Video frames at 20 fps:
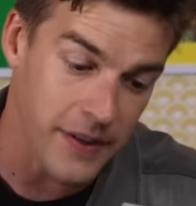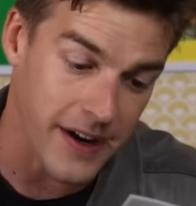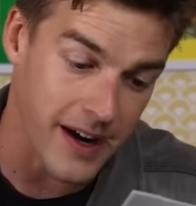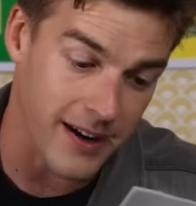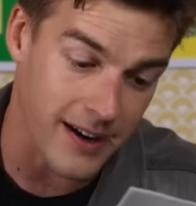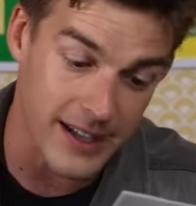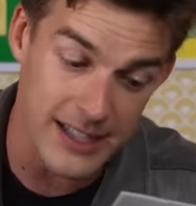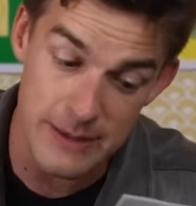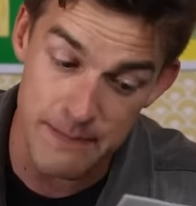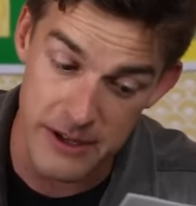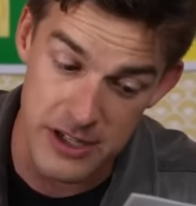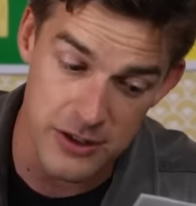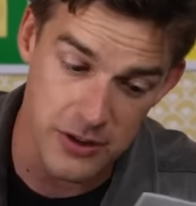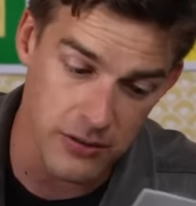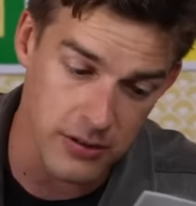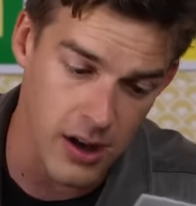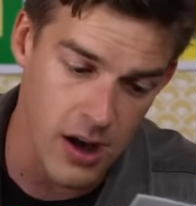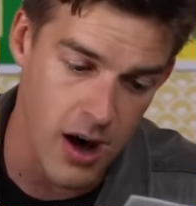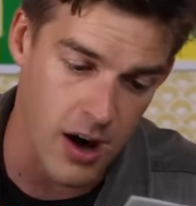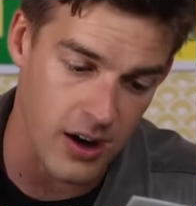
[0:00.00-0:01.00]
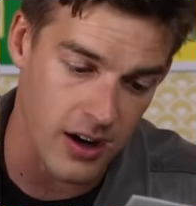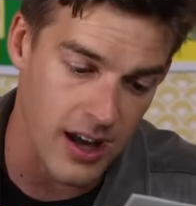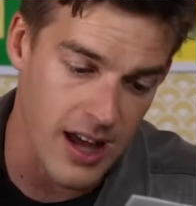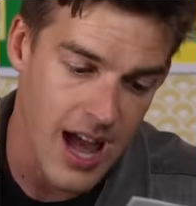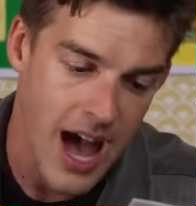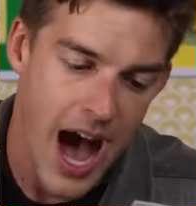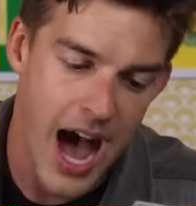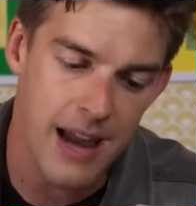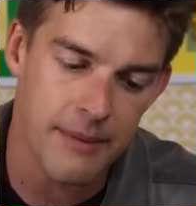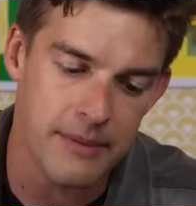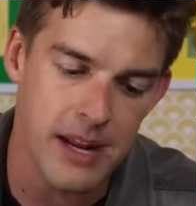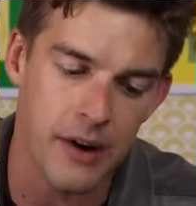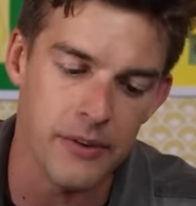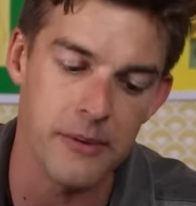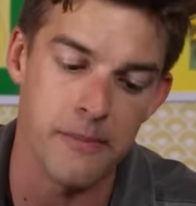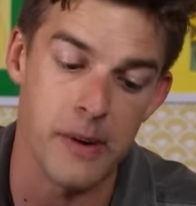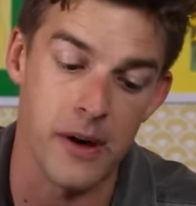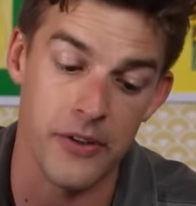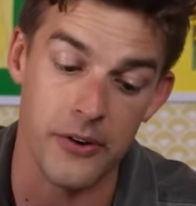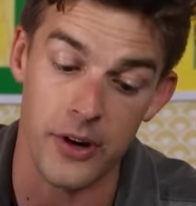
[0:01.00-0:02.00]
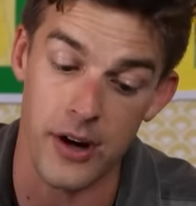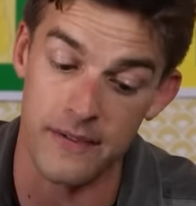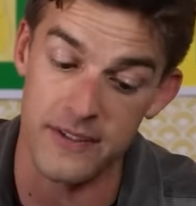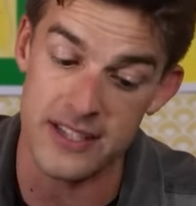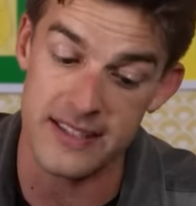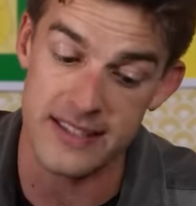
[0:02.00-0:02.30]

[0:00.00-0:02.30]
there. It's been too long. I am now the mother of a